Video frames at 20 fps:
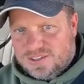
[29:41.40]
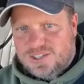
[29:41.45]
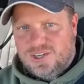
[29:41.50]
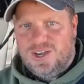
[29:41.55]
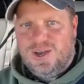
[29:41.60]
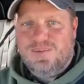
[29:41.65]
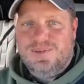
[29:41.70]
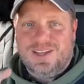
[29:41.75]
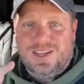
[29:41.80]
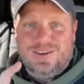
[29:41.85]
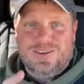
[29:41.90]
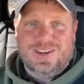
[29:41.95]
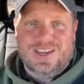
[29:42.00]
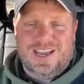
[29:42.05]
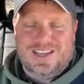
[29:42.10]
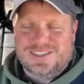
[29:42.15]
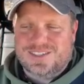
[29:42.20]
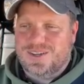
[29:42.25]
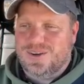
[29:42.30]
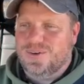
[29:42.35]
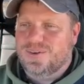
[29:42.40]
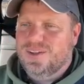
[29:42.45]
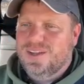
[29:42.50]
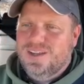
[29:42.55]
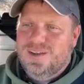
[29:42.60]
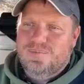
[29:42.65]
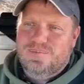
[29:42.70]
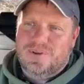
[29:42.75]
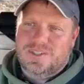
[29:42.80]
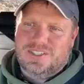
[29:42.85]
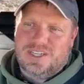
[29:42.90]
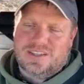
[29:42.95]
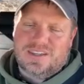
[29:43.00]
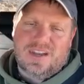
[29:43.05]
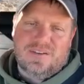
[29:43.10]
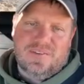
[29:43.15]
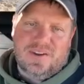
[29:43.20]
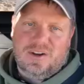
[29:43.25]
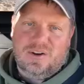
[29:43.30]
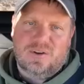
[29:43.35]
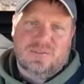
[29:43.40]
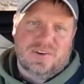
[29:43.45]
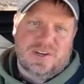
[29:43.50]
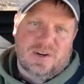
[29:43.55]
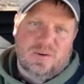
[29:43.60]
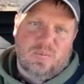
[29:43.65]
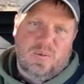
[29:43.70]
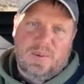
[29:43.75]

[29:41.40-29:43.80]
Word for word: So I'm gonna let you guys go. But check out the video over here,